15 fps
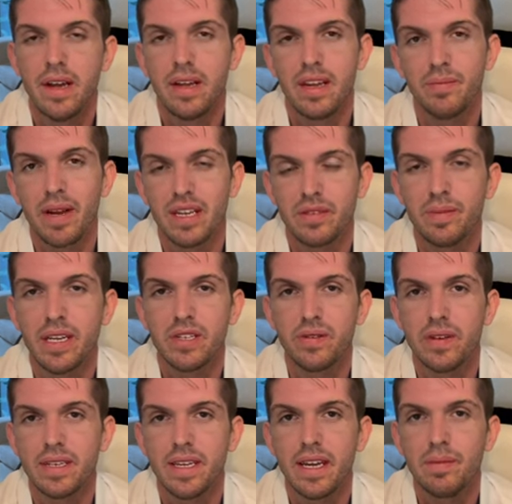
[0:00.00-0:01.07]
He made his major
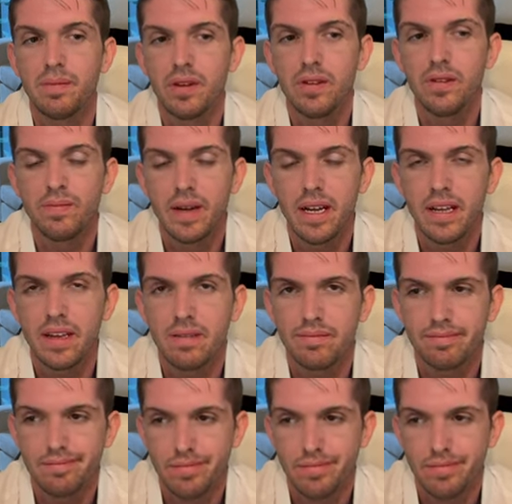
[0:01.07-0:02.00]
league debut, meaning